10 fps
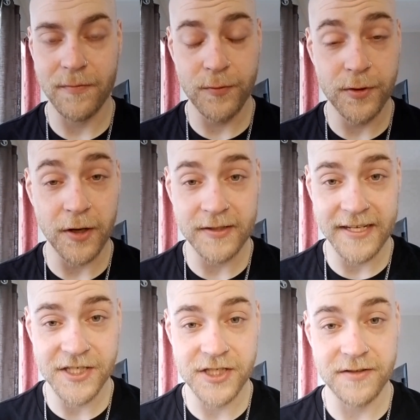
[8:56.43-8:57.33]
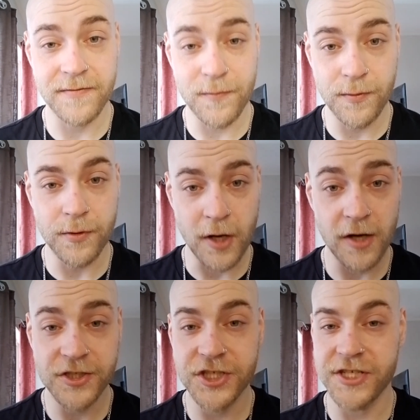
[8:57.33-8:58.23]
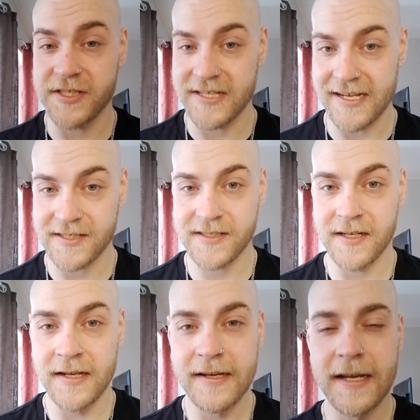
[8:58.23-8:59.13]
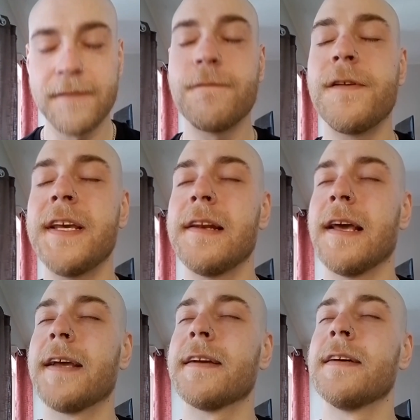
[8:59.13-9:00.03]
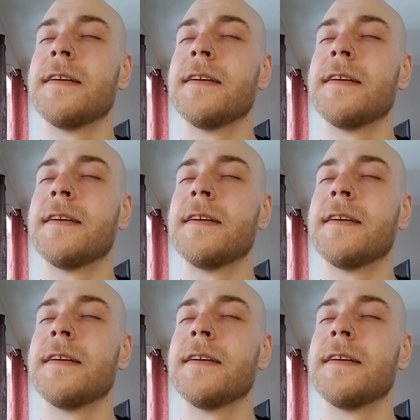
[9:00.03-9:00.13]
through cognition, through consciousness, feeling,